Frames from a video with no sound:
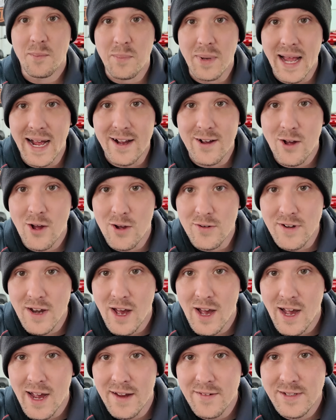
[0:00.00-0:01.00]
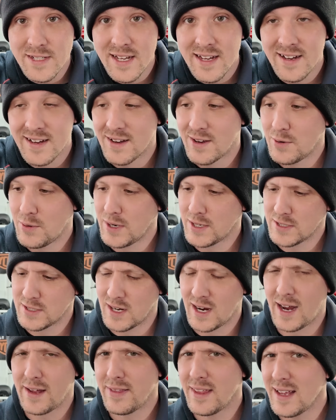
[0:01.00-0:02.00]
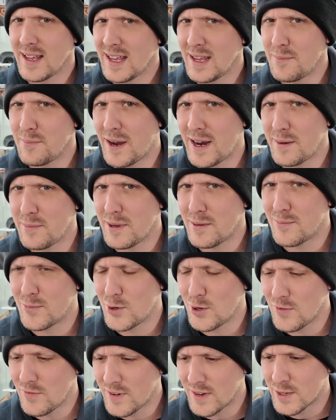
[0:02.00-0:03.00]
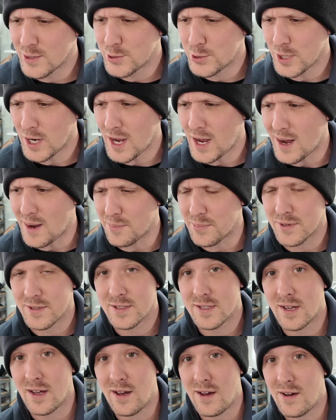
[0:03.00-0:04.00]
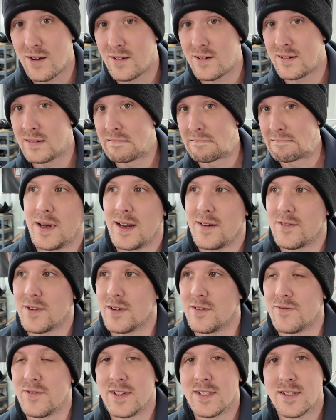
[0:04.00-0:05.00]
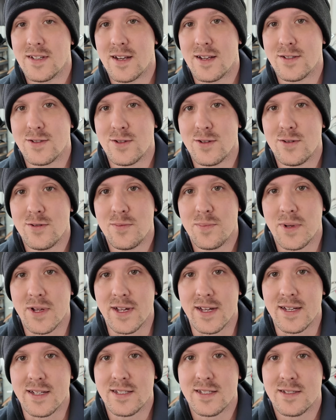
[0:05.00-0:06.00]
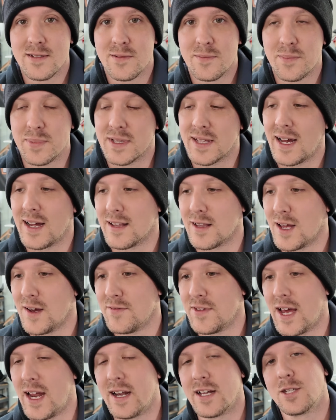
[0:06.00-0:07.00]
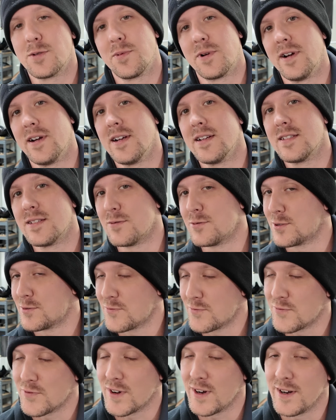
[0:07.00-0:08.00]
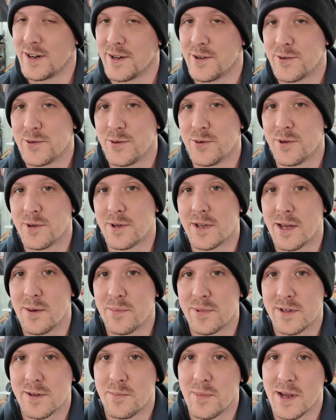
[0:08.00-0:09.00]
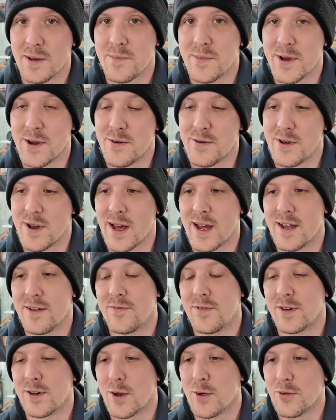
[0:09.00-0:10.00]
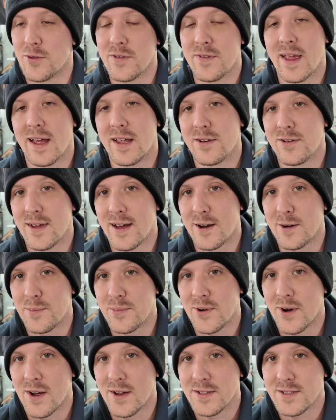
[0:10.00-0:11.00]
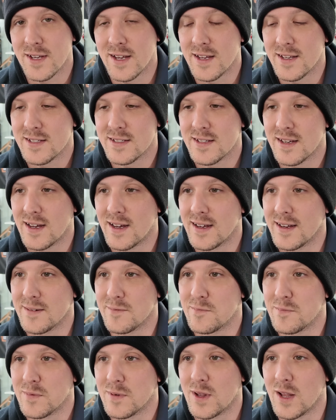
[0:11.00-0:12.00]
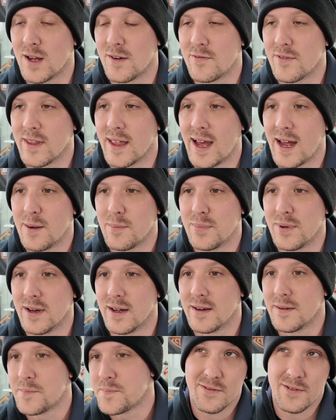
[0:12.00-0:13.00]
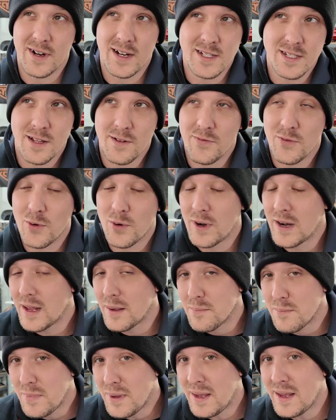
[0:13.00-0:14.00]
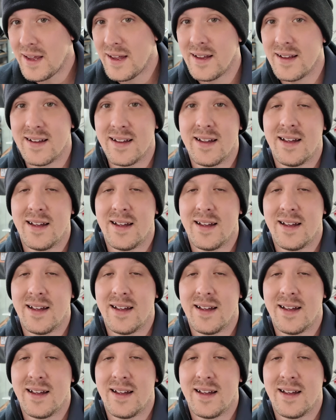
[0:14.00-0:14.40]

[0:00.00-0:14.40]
Black Hog Knives, which I think he might be moving shop, so I have to visit his new place. But I love that experience. It was very cool to get to make my own knife and go through that entire process. I loved that. But the rest of the Florida, meh.